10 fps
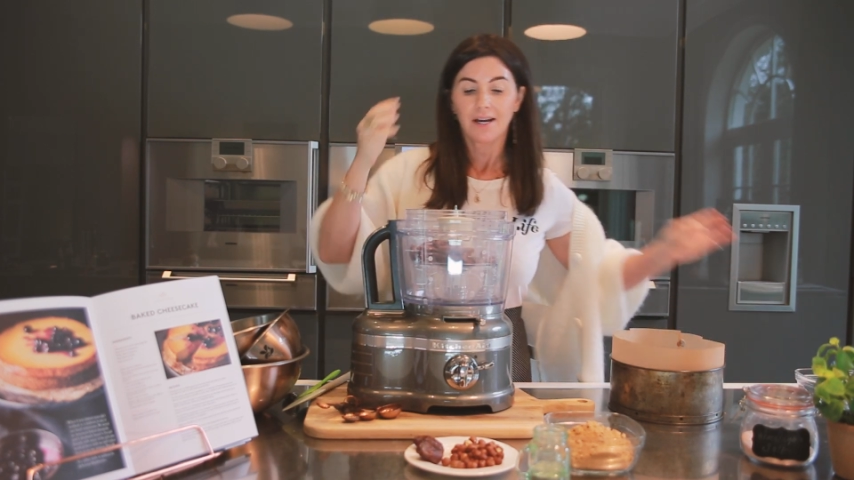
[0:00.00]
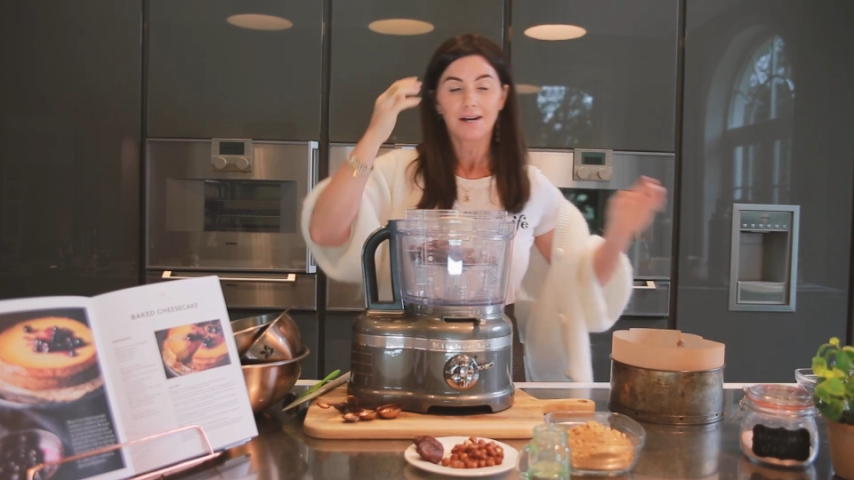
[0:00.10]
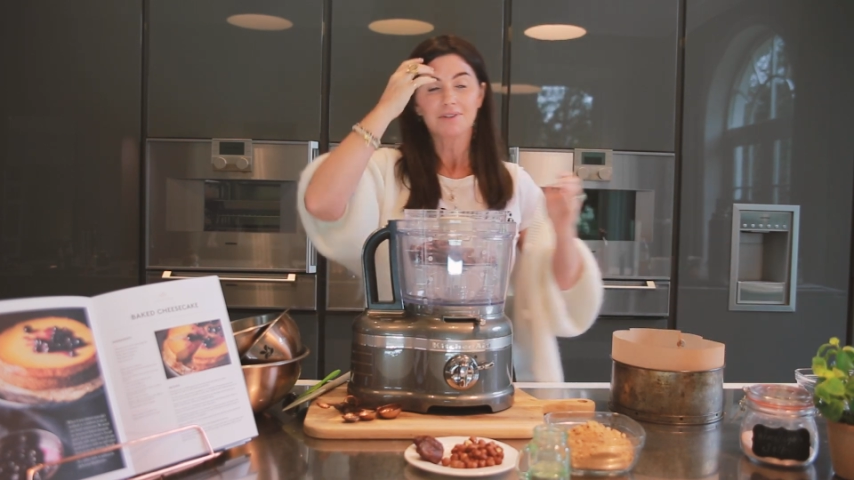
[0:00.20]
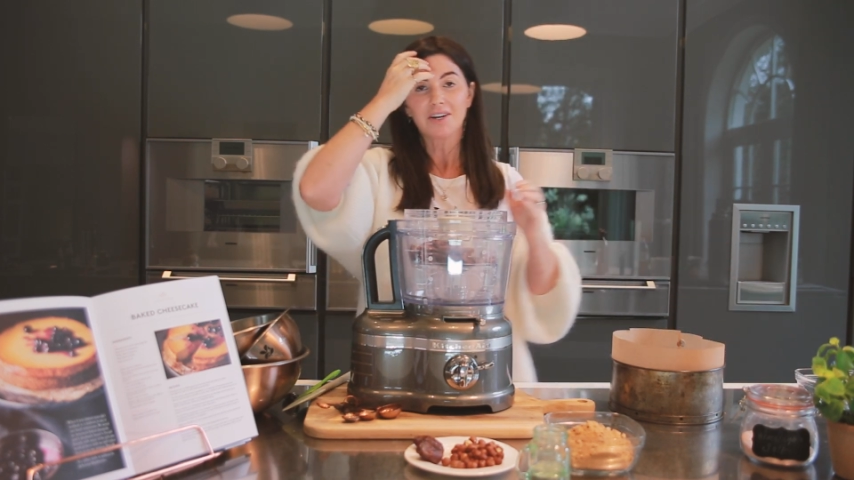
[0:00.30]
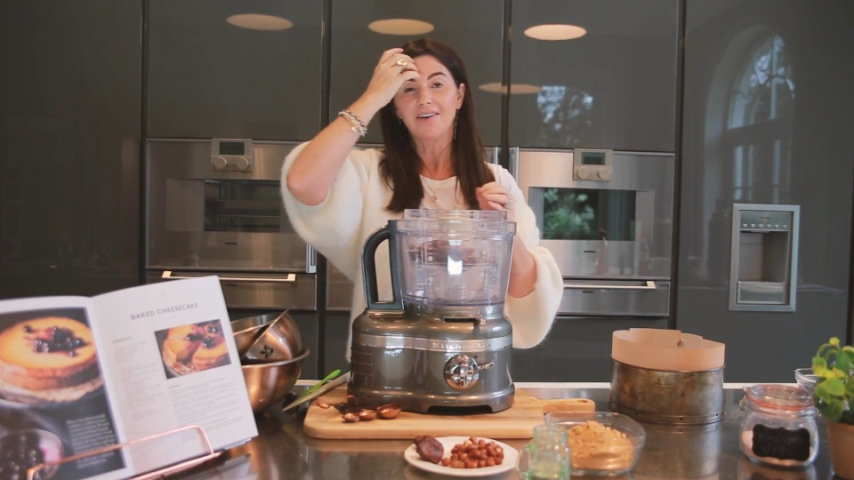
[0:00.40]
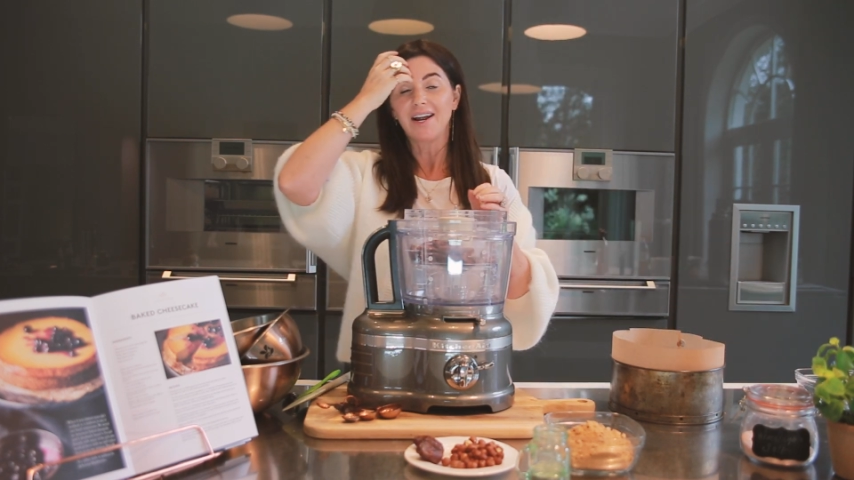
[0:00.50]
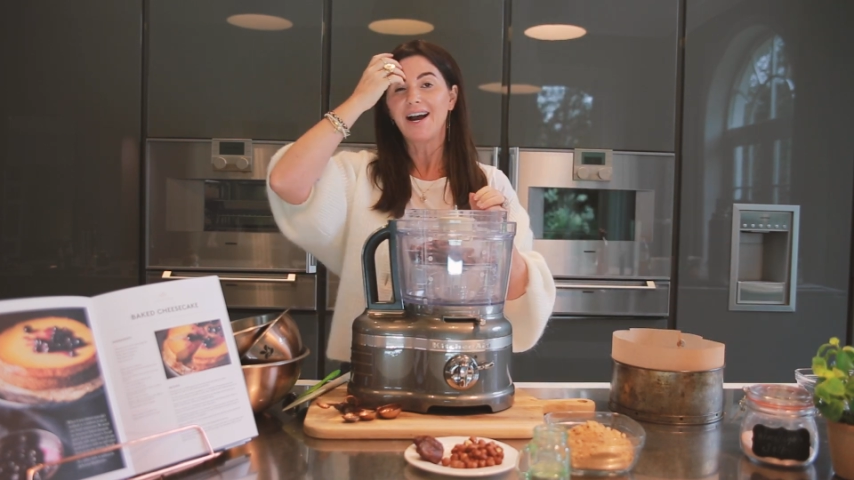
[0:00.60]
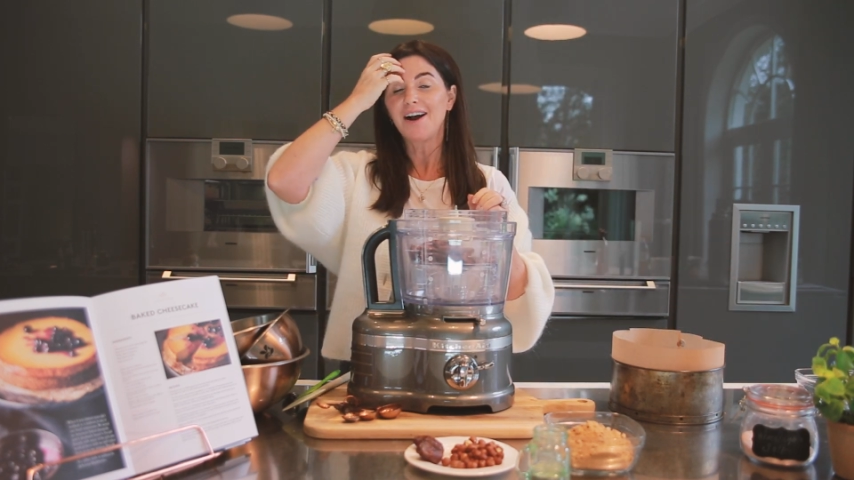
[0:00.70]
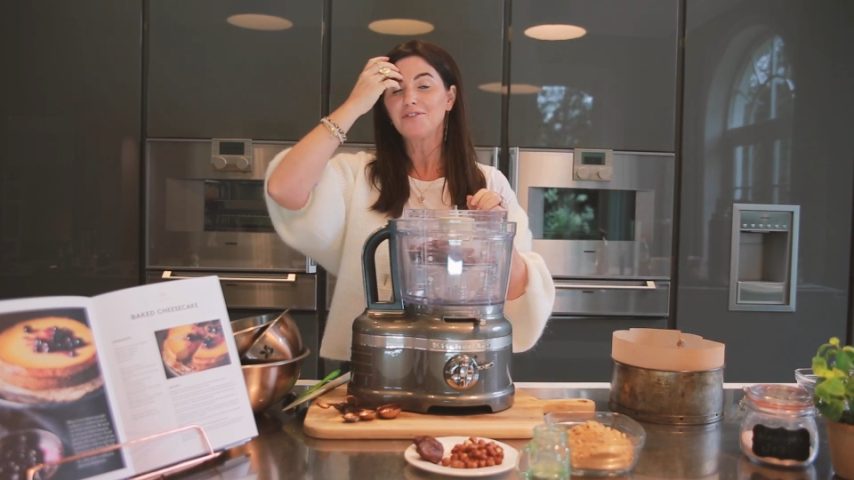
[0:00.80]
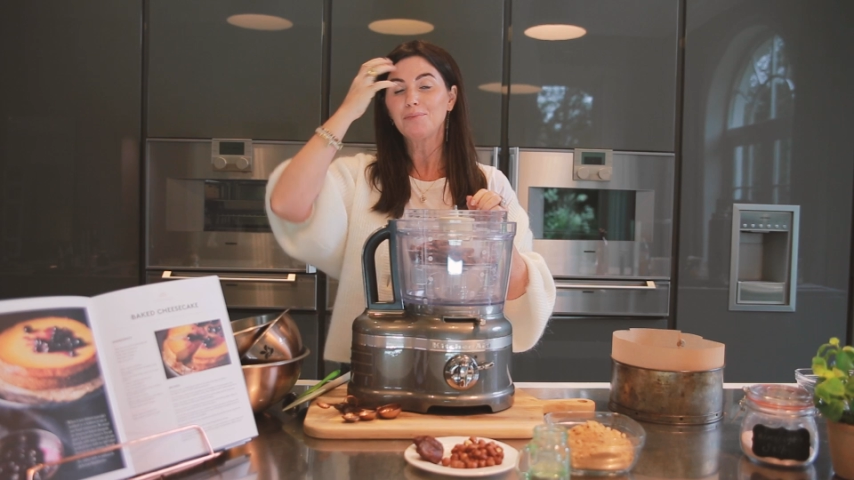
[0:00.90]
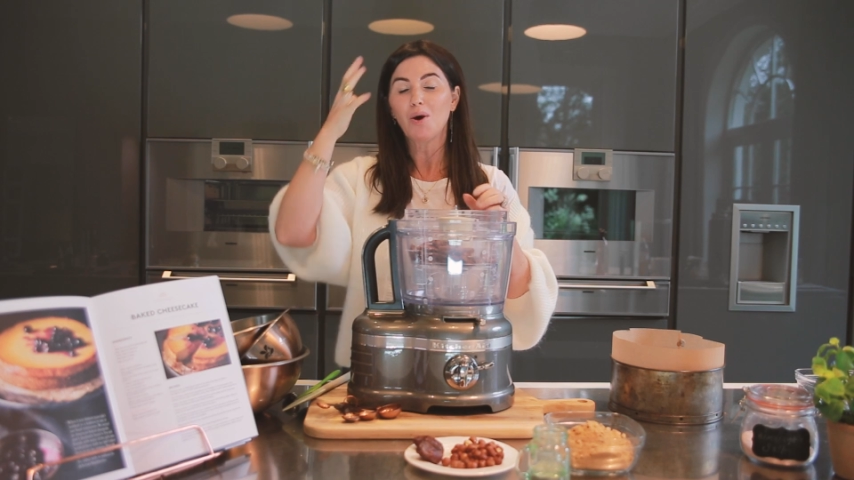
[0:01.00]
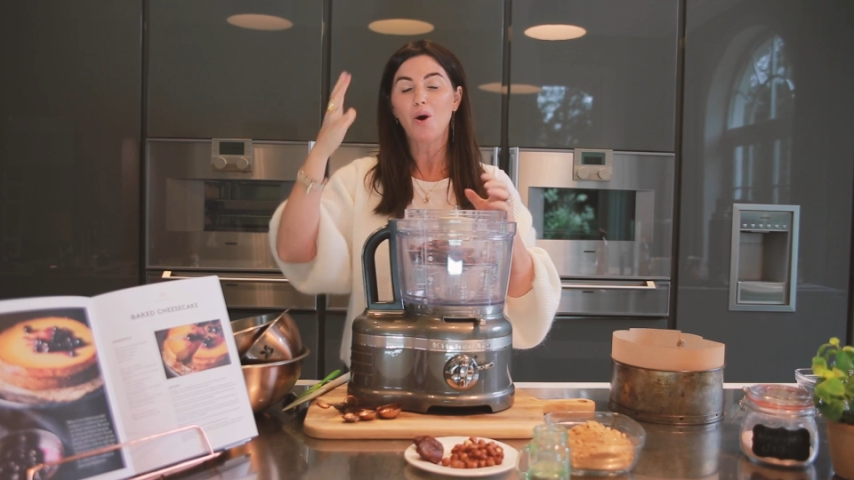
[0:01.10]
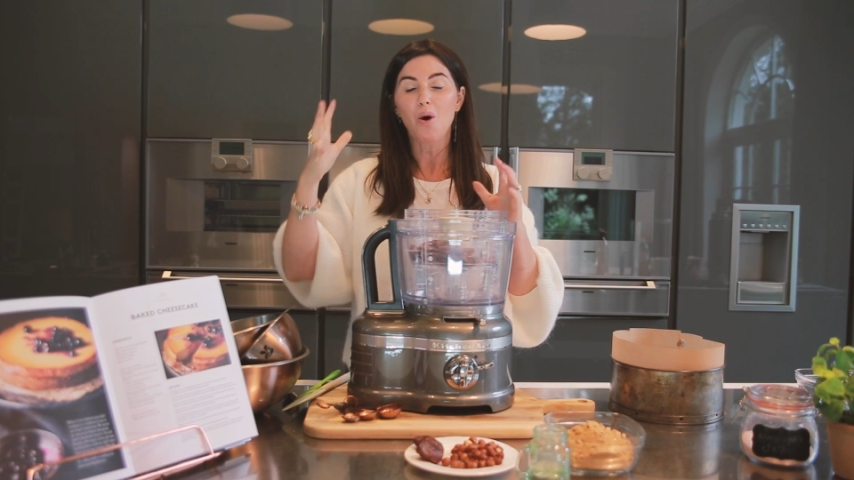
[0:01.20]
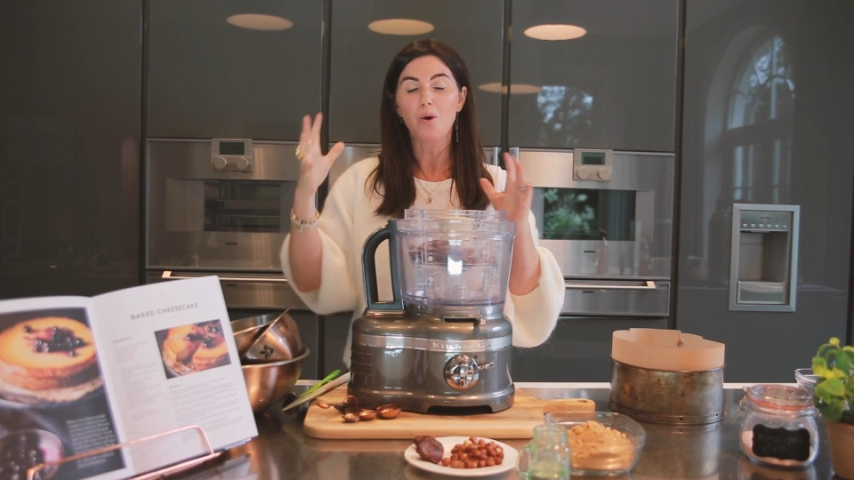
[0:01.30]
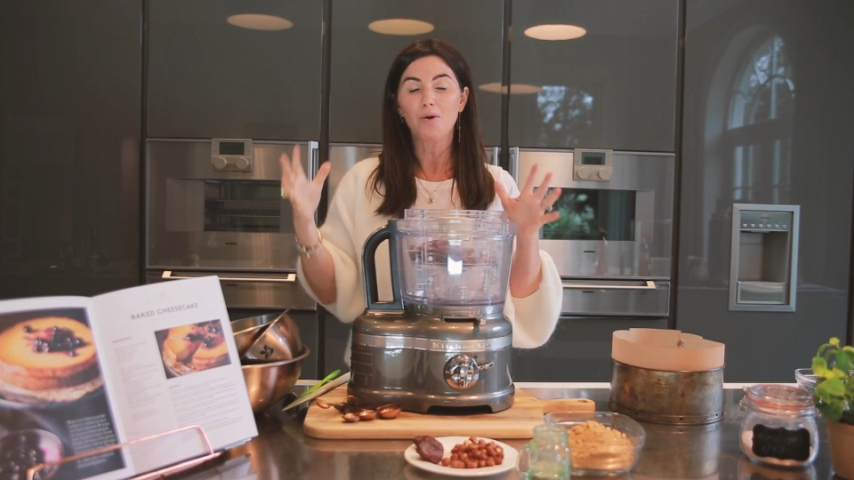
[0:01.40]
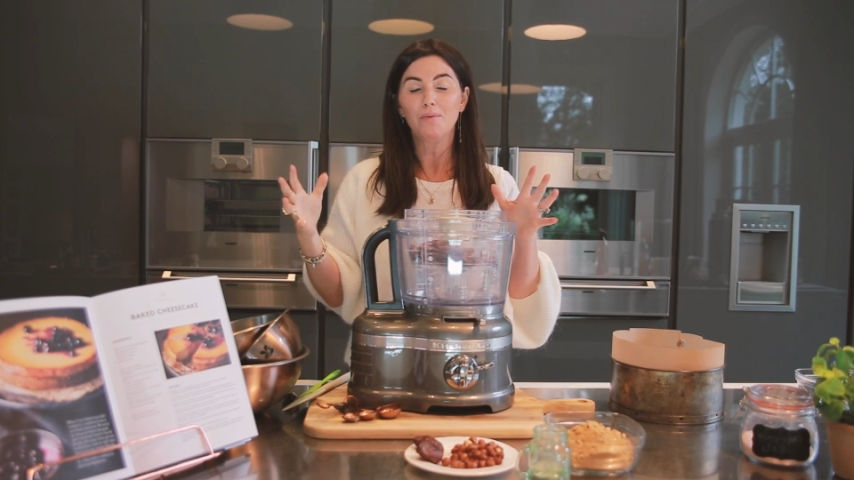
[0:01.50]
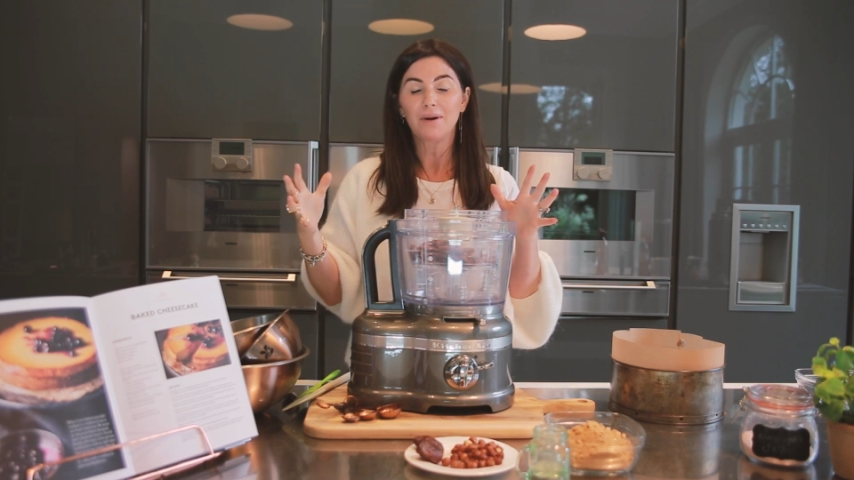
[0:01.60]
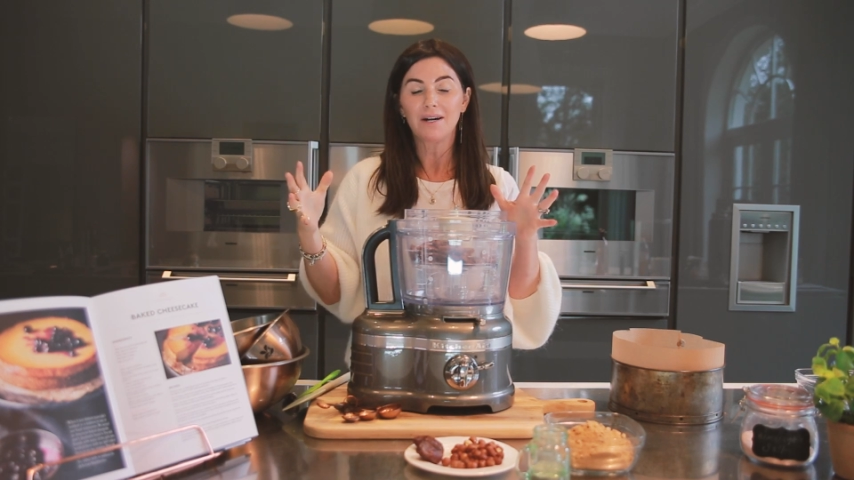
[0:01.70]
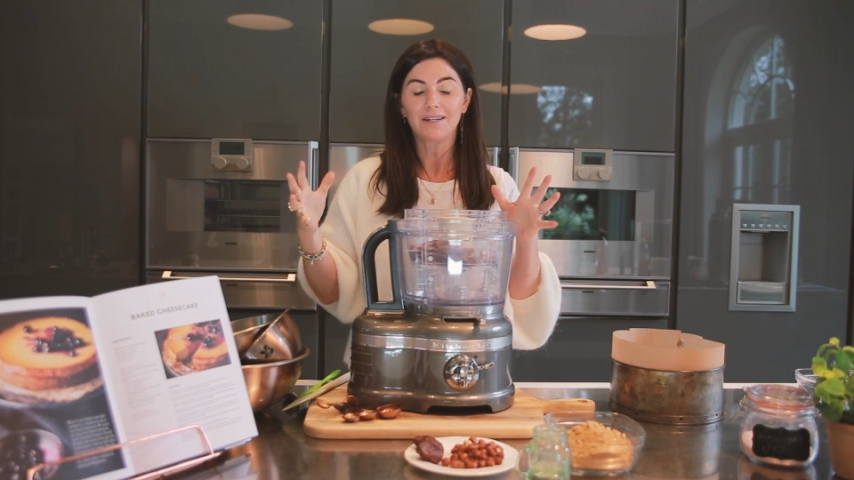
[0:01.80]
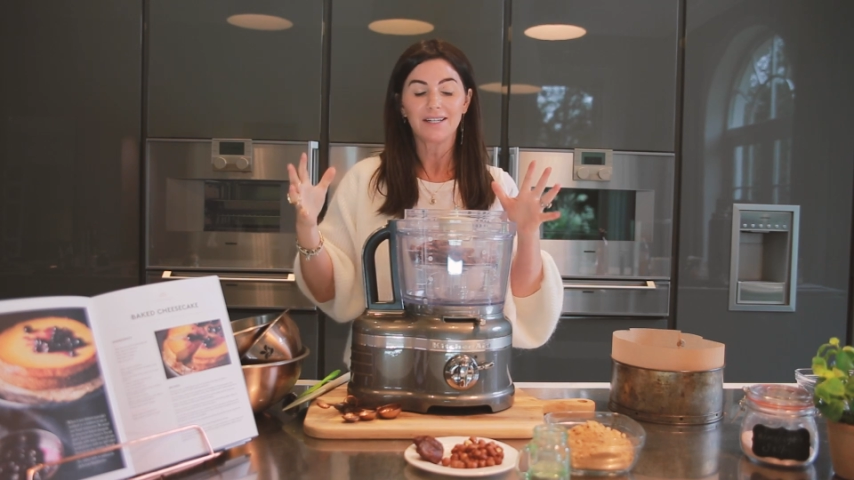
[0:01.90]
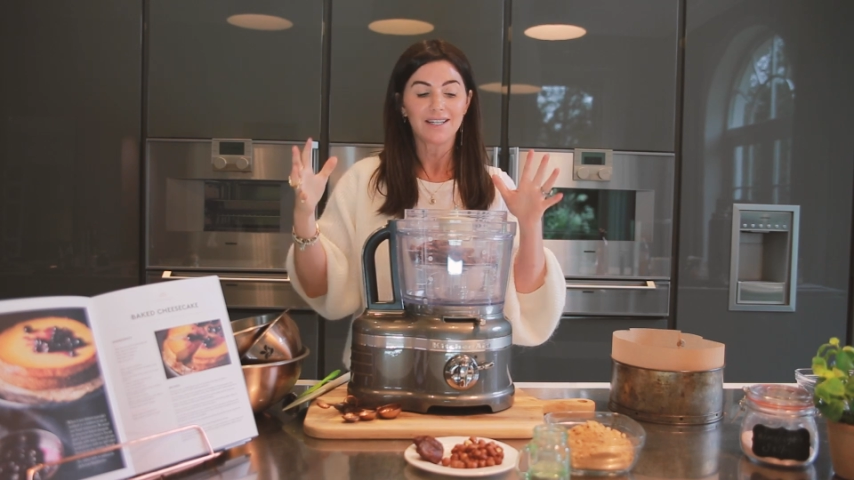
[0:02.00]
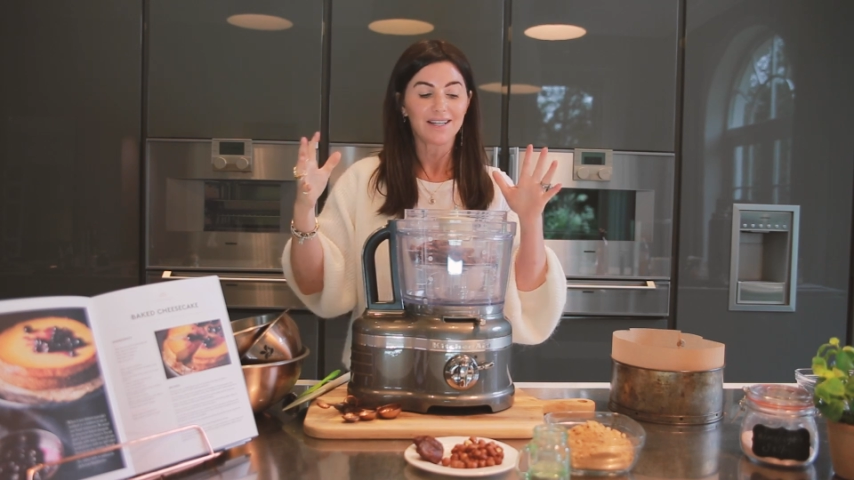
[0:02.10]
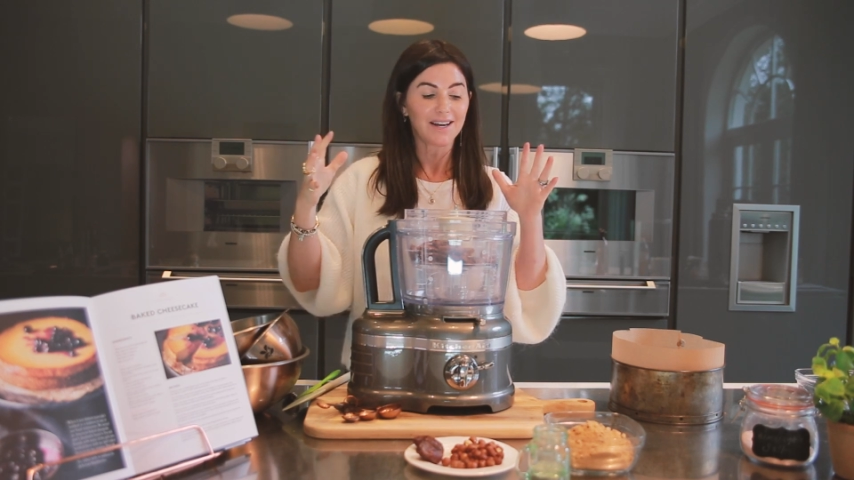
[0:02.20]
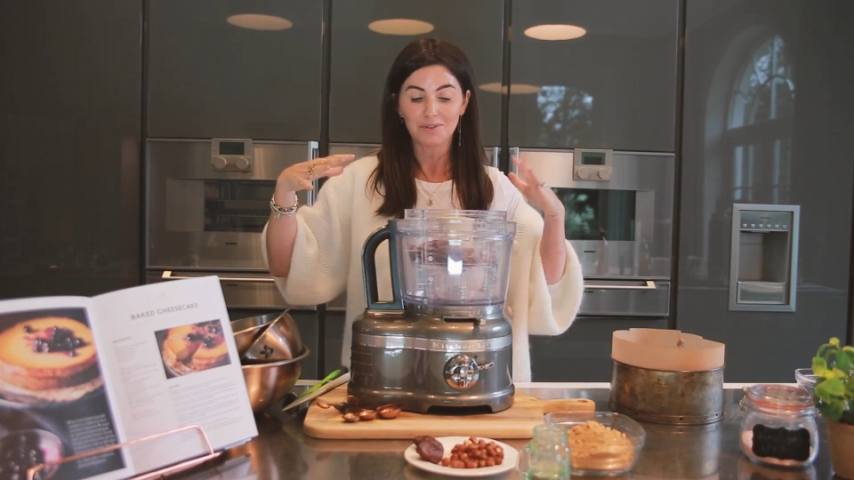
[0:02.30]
I'm sorry, I have to put all my